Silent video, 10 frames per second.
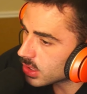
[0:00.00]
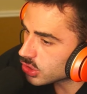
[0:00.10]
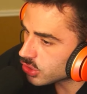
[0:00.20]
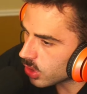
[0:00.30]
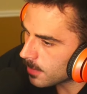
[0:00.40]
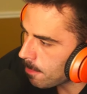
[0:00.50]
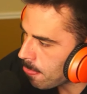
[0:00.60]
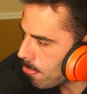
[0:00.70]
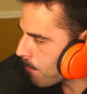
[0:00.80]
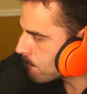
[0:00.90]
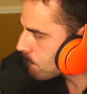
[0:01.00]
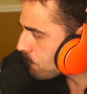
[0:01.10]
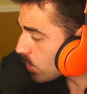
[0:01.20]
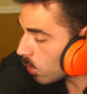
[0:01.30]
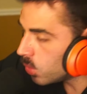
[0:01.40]
Jon,
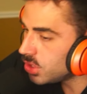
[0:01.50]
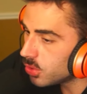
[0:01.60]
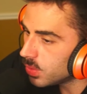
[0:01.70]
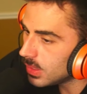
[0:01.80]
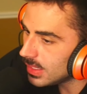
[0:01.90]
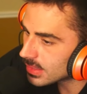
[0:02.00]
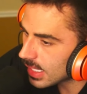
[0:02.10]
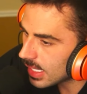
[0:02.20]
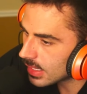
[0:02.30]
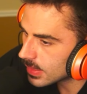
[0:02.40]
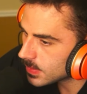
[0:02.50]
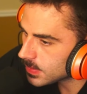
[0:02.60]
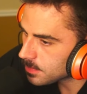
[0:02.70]
what you're really saying is,